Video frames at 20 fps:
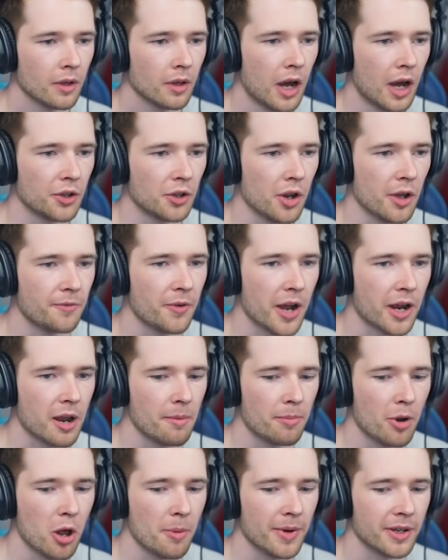I don't know if I
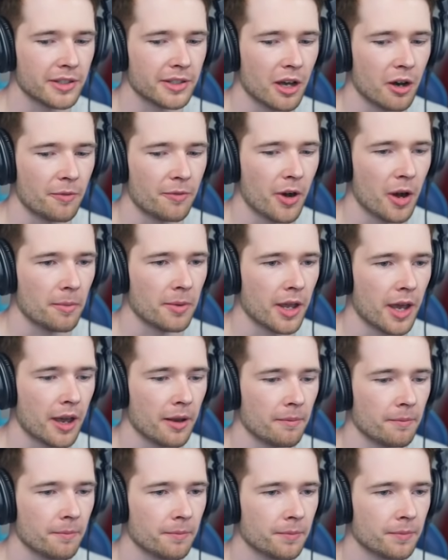can blow myself up yet.
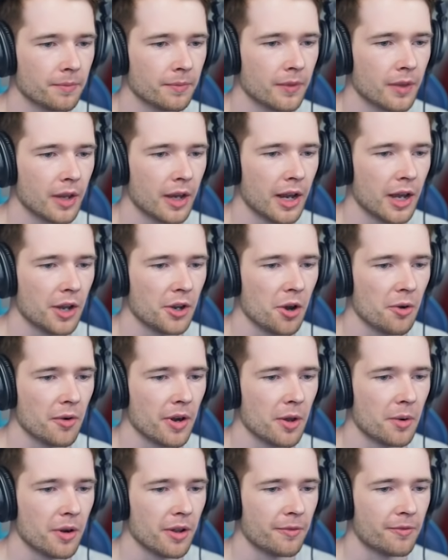And I don't
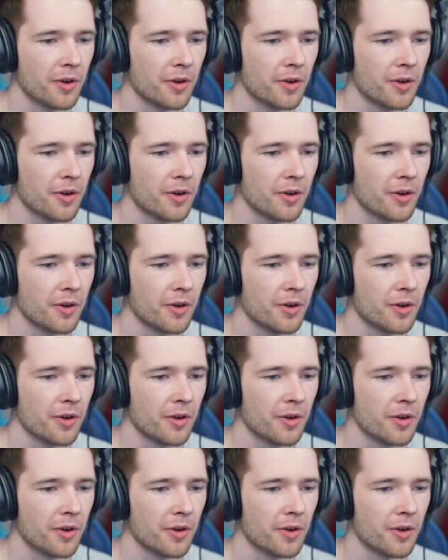really want to